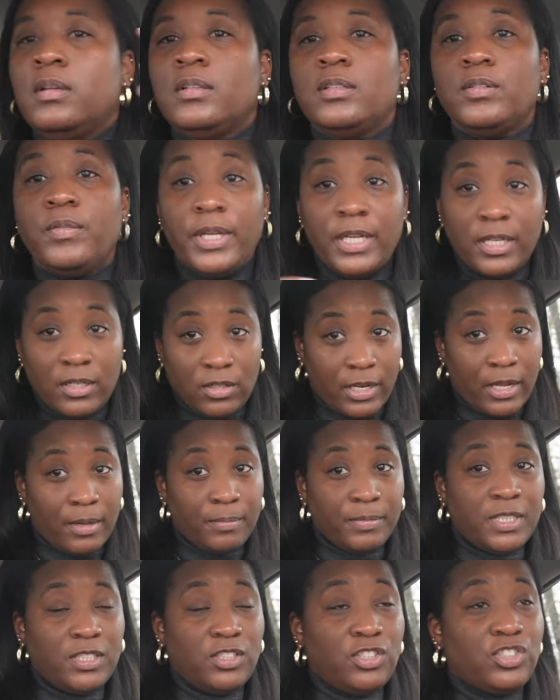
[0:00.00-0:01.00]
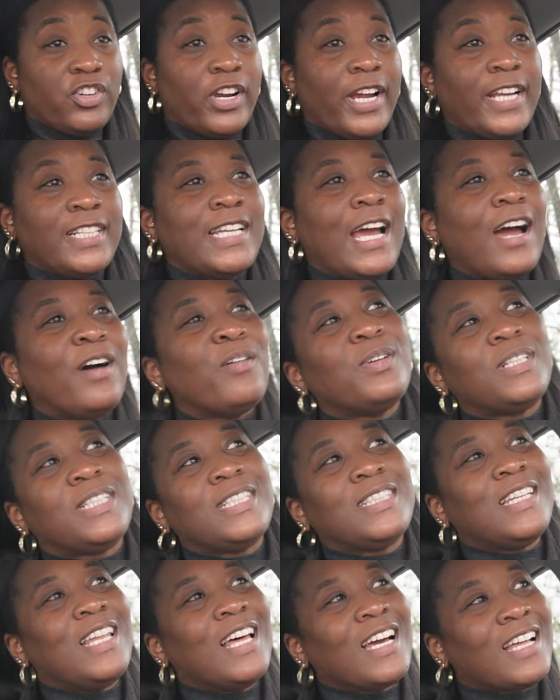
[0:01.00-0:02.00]
so we can dump this trash out which
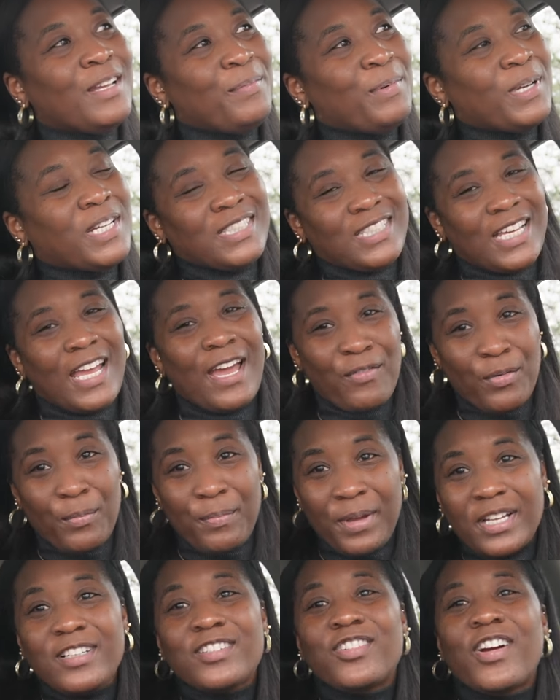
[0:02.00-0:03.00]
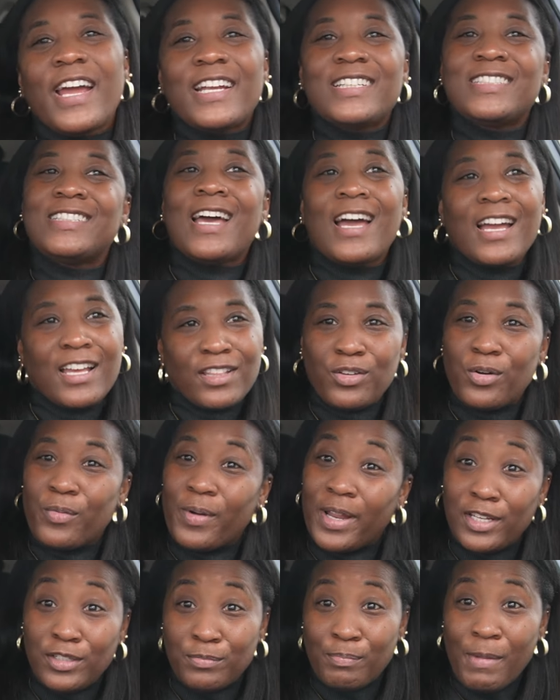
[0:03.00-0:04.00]
is luckily because they have a big trash and I can throw
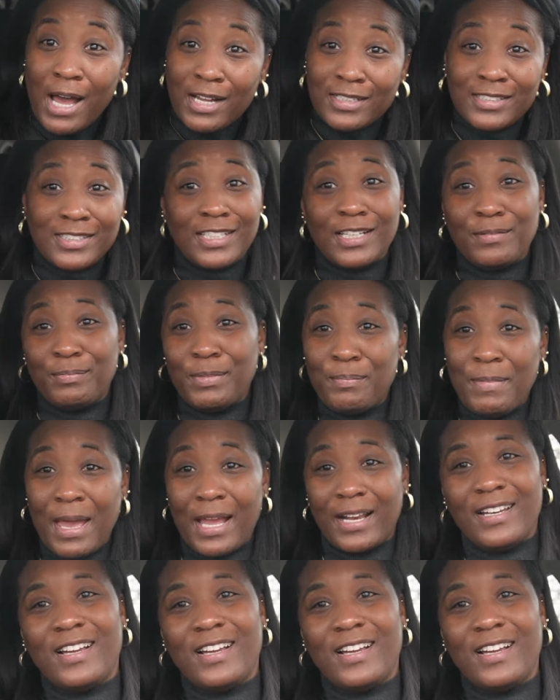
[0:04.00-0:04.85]
away these boxes that have been back